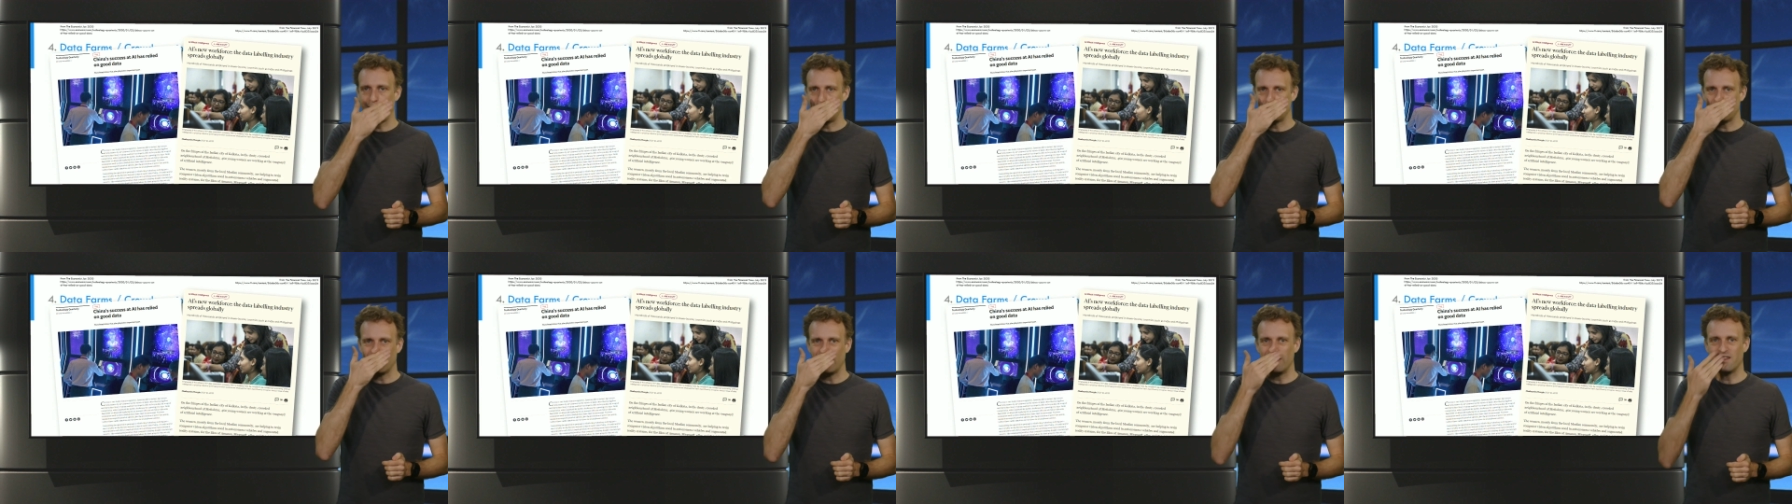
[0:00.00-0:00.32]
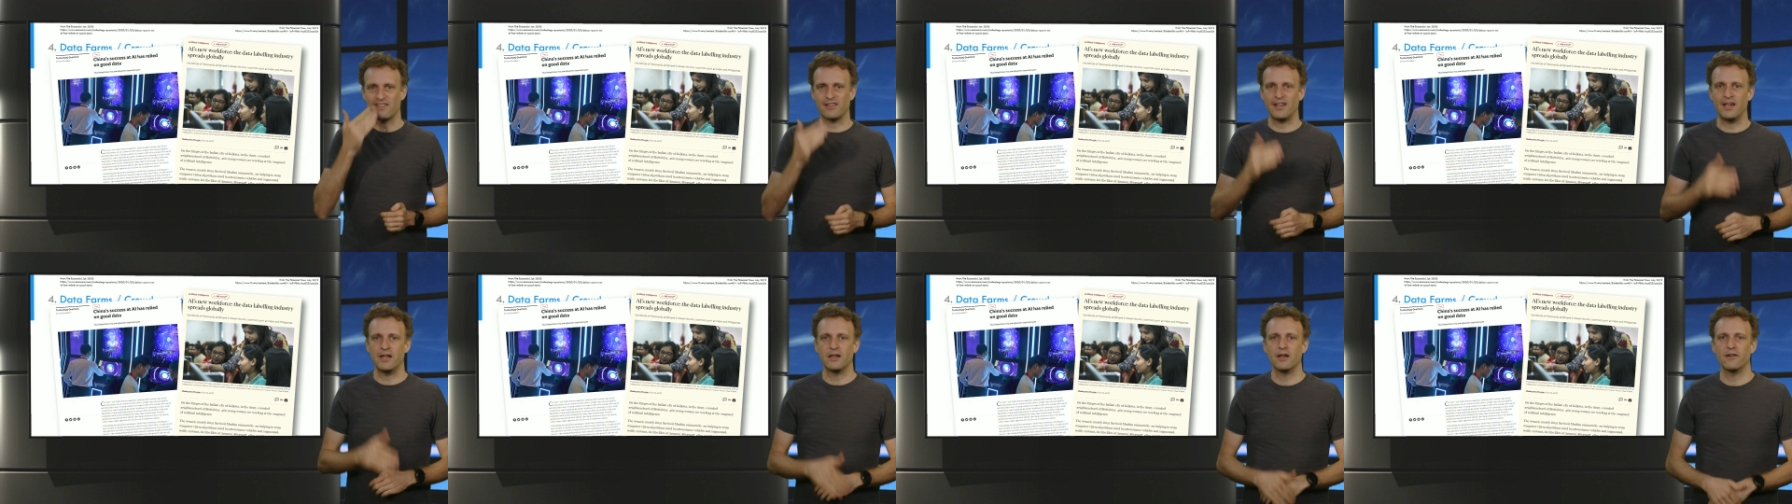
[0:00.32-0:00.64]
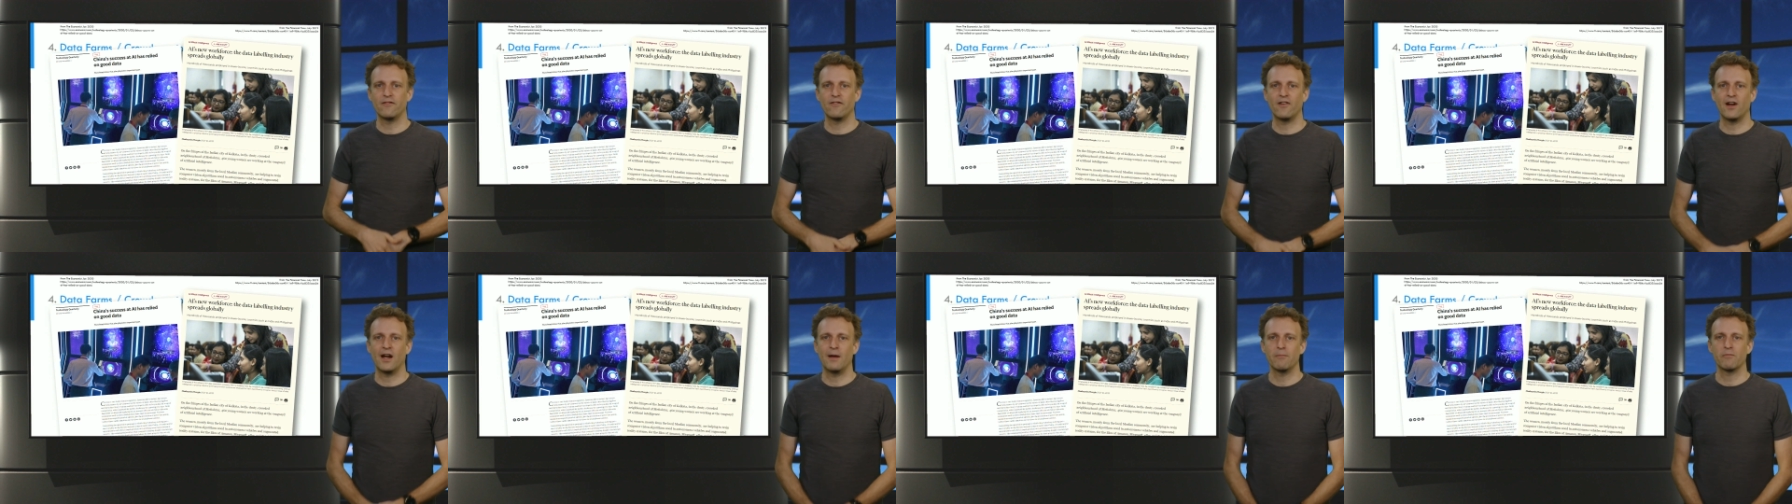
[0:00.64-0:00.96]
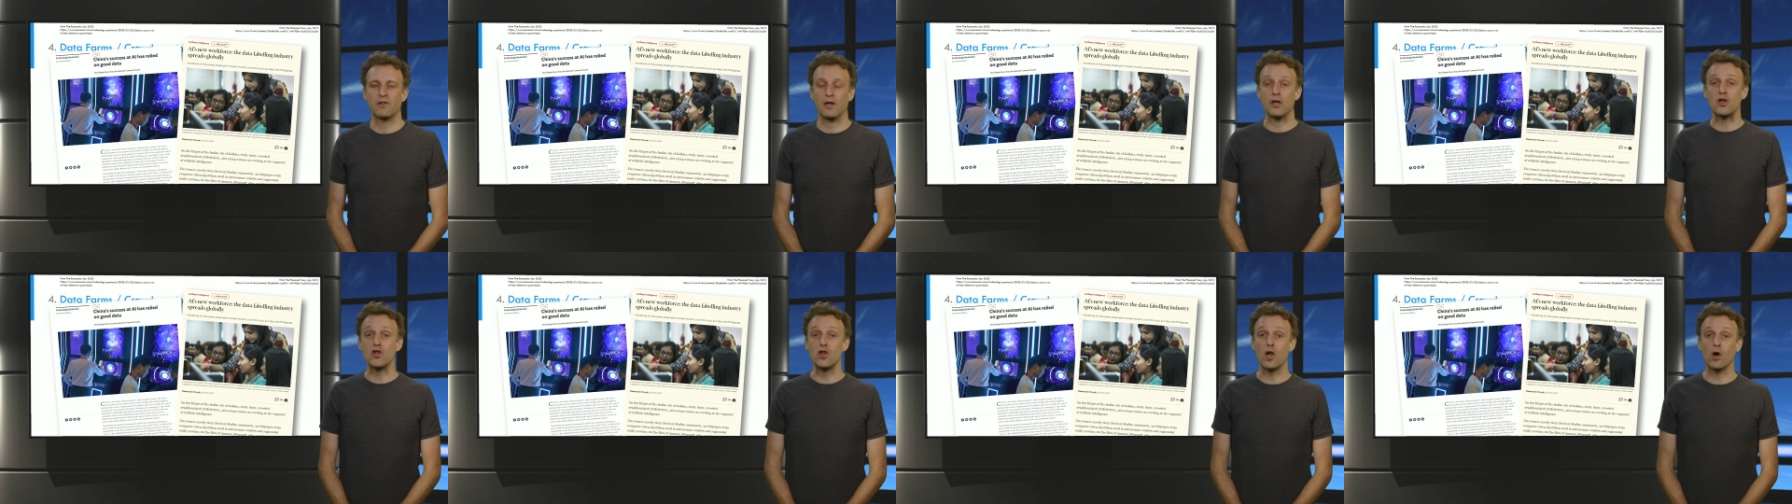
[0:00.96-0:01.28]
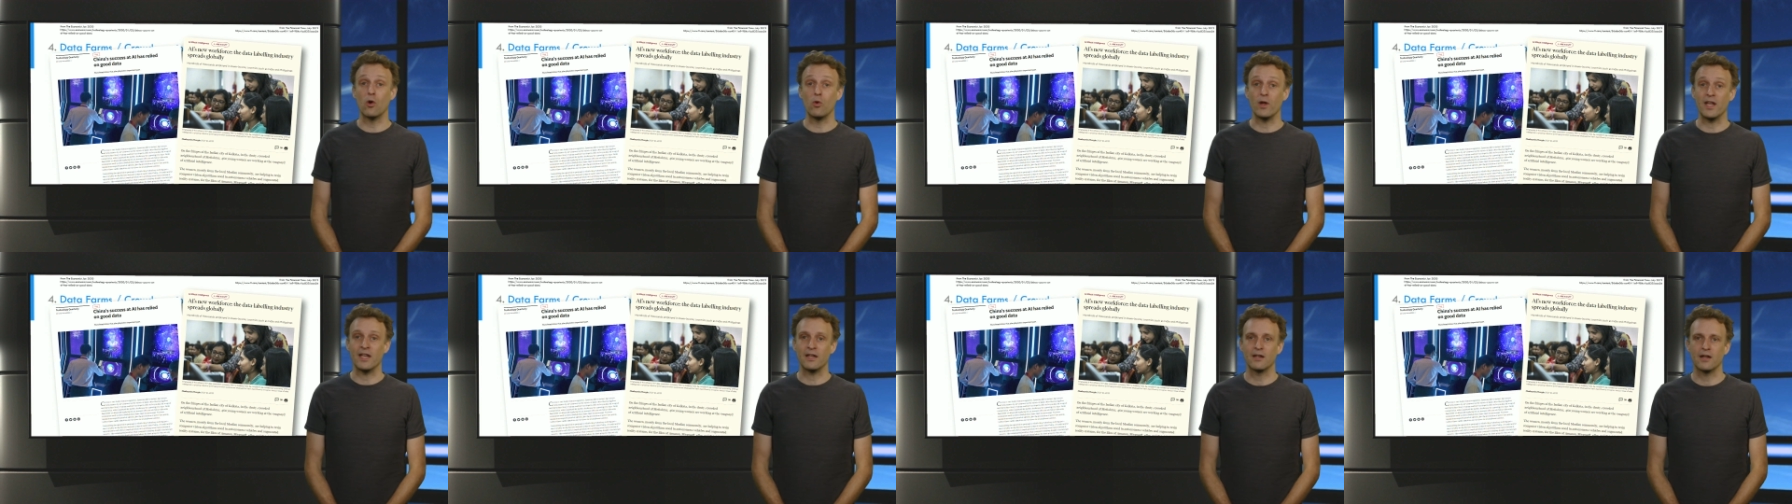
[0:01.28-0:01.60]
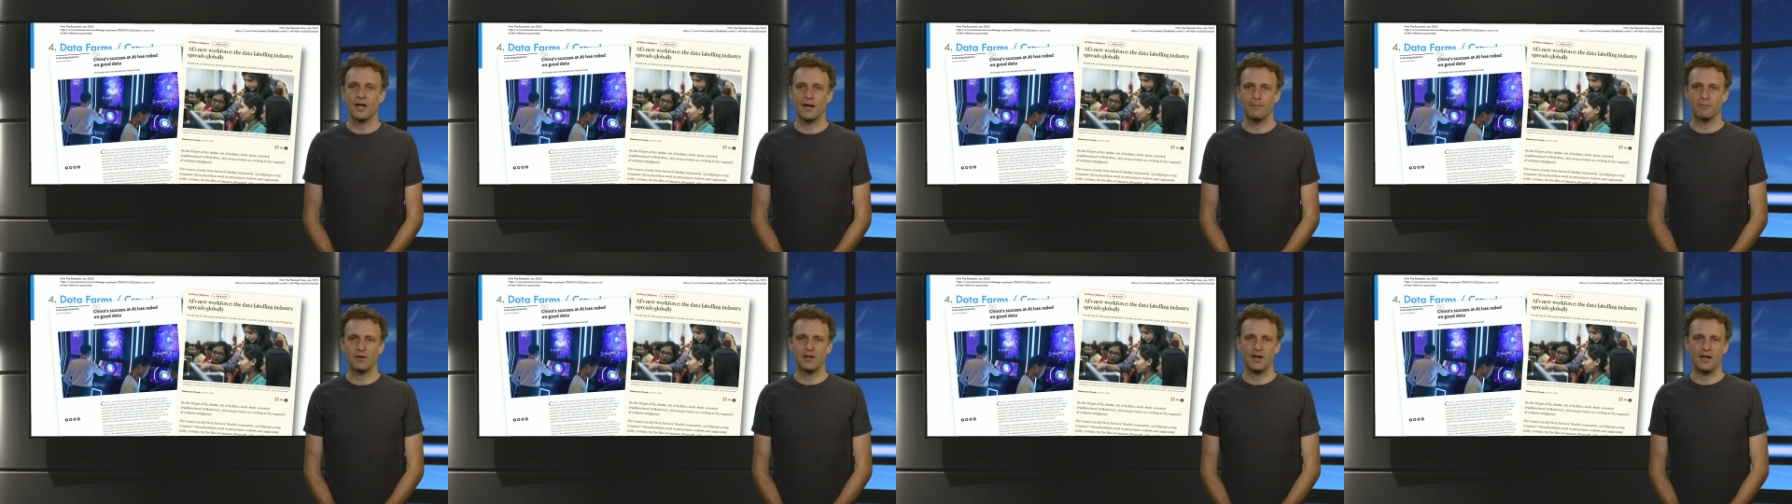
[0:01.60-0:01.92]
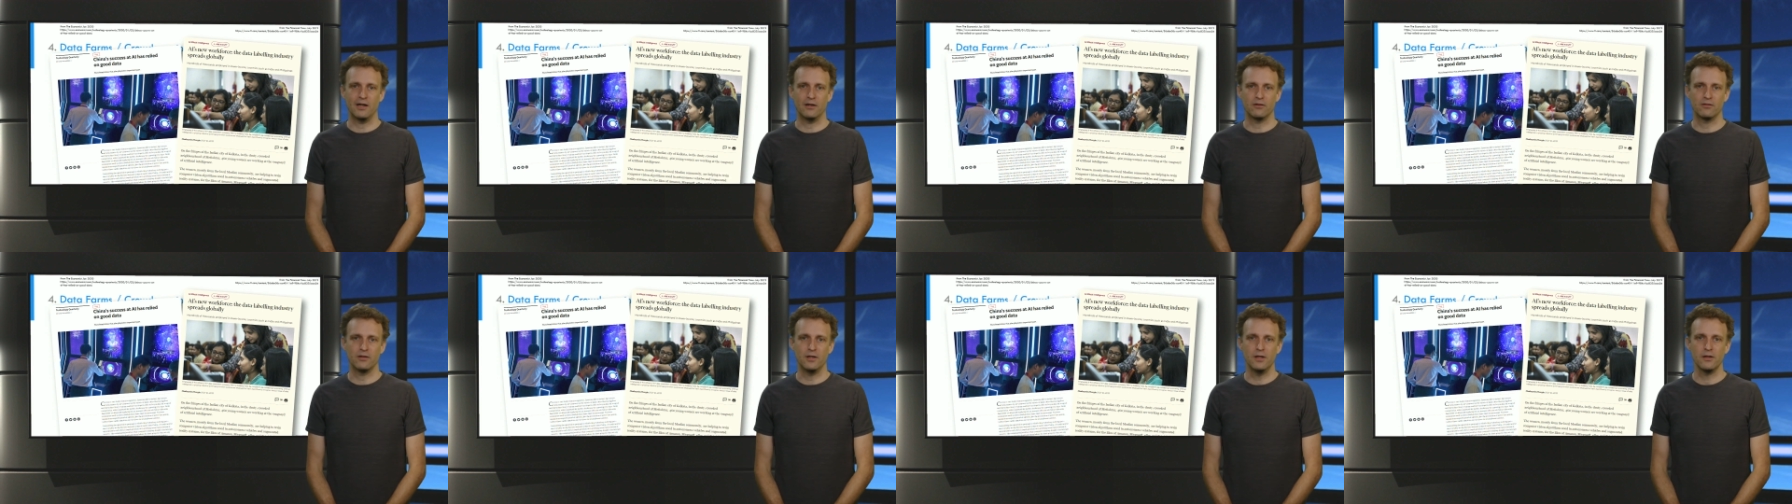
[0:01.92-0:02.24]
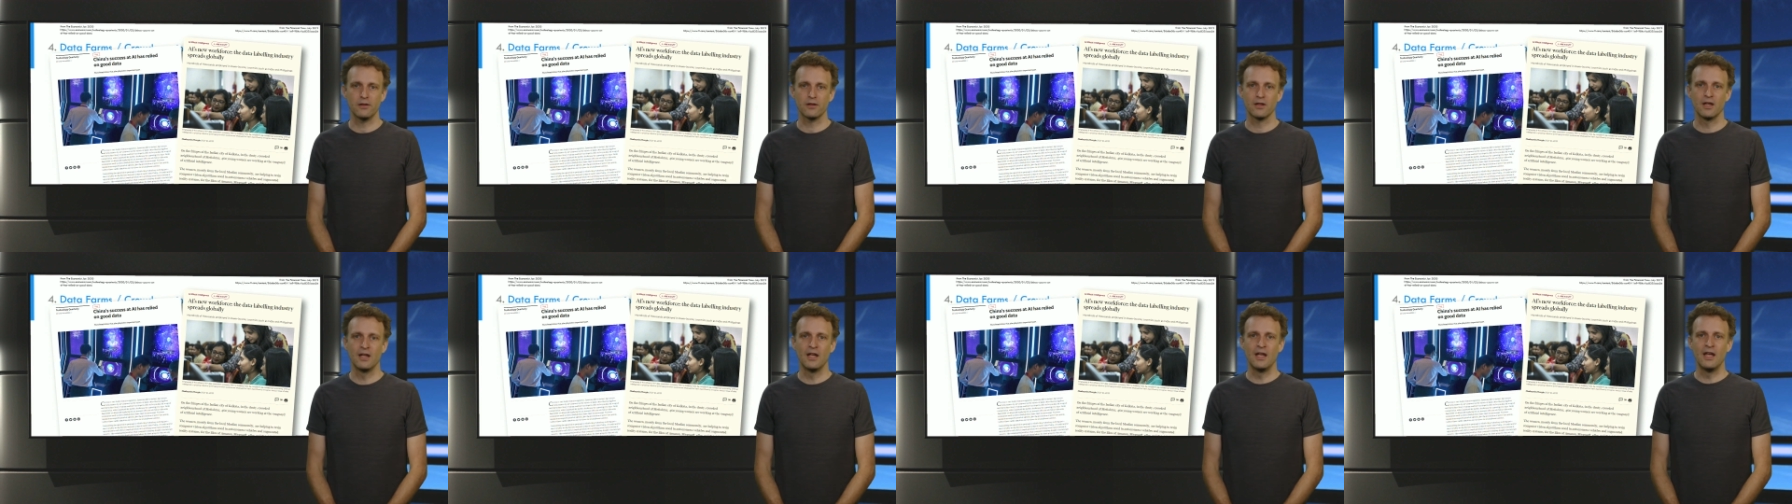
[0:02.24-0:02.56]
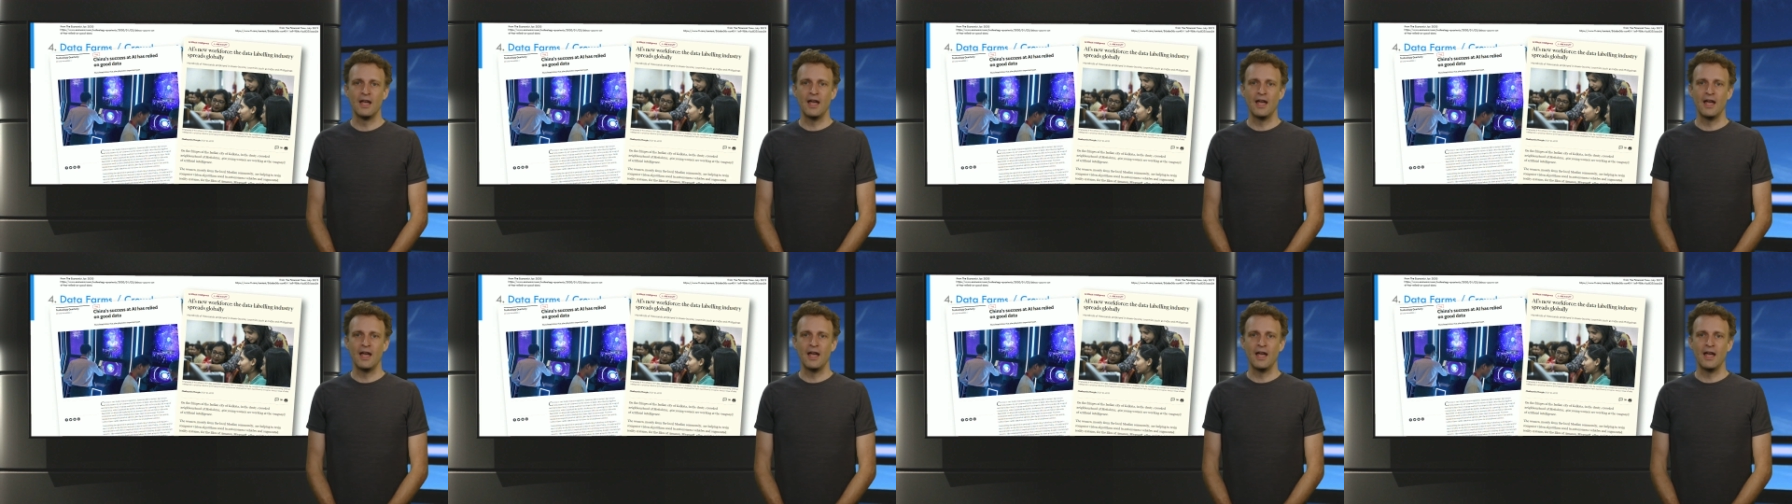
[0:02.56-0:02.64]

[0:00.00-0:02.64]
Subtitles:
up these data farms in low-income countries